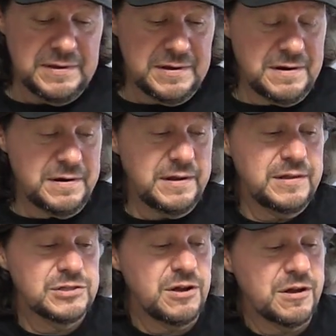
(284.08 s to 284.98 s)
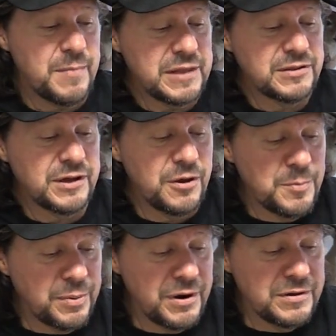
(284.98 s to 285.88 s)
Alright, let's talk about the
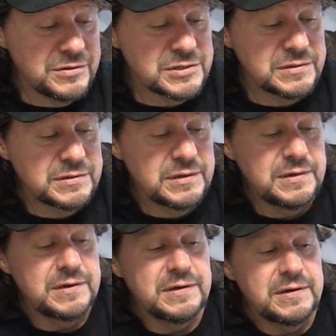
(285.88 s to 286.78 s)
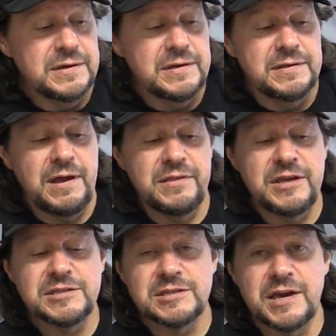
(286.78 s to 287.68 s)
GoPros. Now
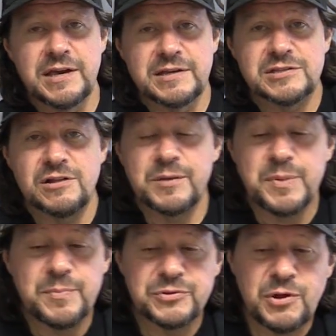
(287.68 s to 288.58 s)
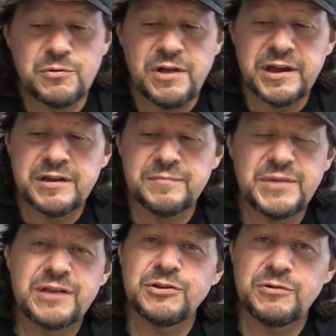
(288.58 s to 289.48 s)
these things, a lot of people don't like them.
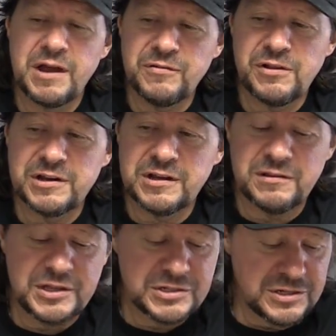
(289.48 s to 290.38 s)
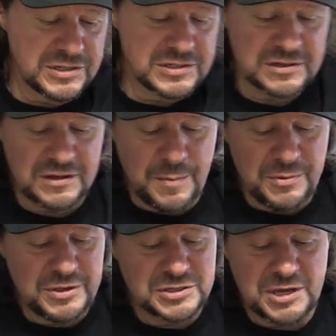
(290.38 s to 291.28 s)
They do have a lot of glitches. A couple
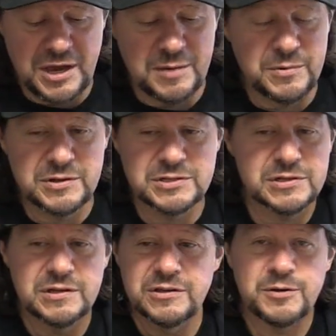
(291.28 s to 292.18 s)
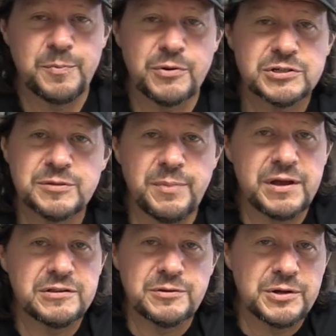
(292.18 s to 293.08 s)
of these cameras, you'll push the
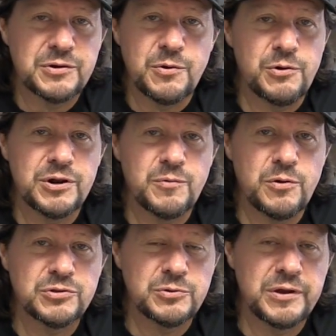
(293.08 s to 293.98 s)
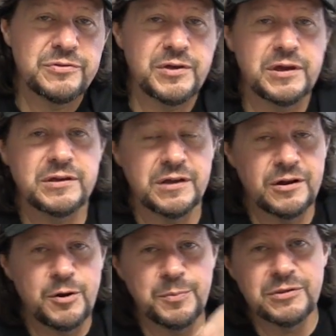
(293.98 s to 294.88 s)
button to record, it won't do anything. You got to
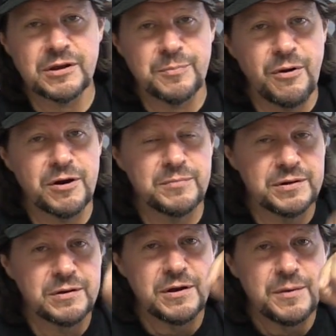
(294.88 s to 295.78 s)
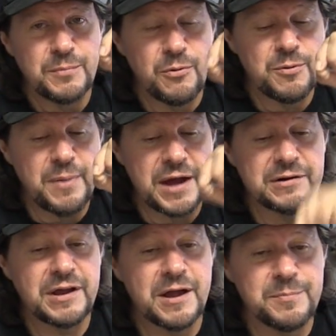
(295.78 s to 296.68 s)
open the compartment, pull the
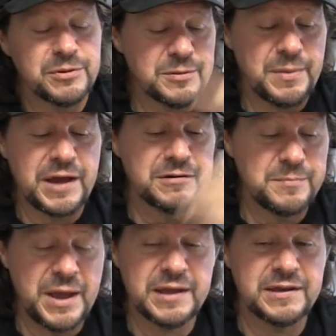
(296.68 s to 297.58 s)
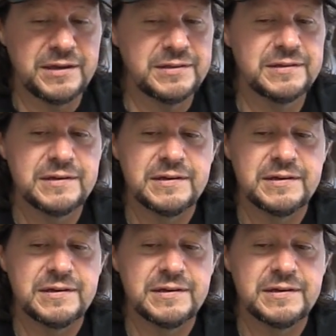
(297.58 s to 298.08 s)
battery out, put the battery back in